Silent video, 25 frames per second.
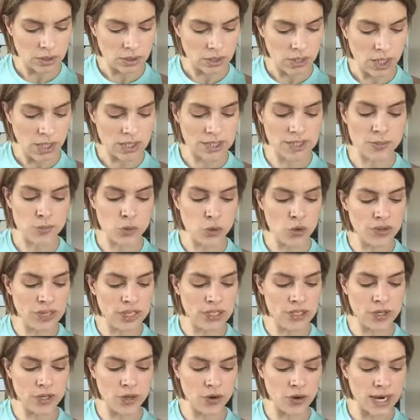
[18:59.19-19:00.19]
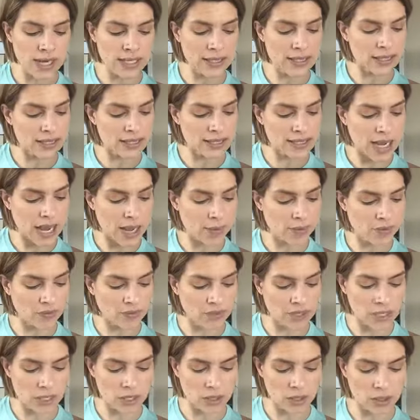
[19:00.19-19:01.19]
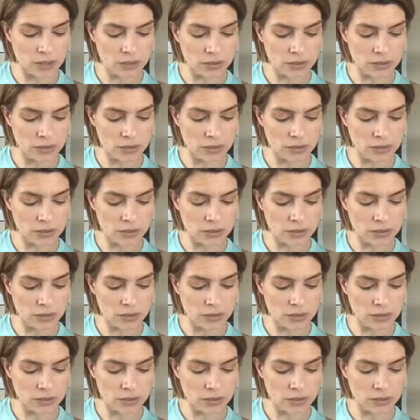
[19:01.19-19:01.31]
Smoothies are great this time of year.